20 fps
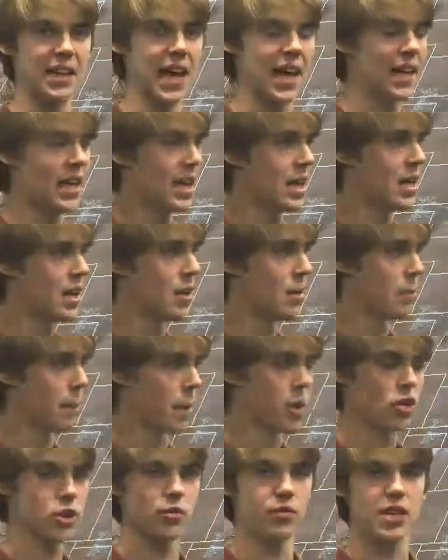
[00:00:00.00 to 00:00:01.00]
that
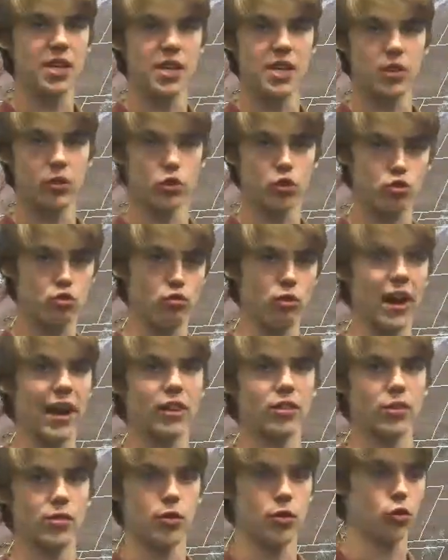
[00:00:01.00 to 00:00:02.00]
much of the
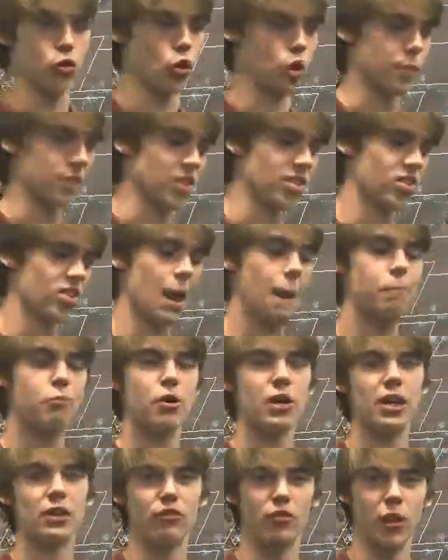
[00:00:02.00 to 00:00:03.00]
strength of the storm is
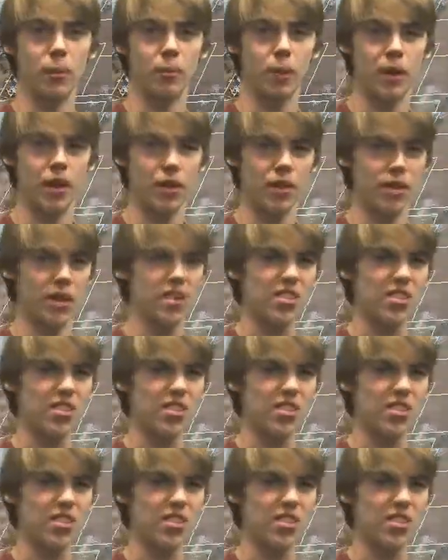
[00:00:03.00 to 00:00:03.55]
separated from the